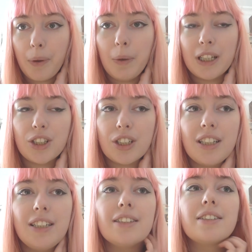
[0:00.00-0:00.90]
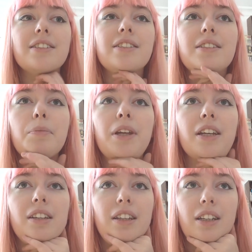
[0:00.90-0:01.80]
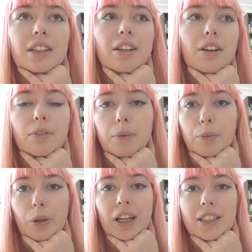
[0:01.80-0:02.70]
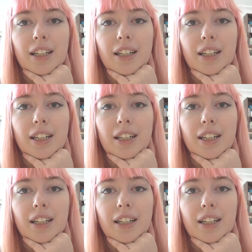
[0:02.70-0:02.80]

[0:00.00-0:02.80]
which is something that a lot of people get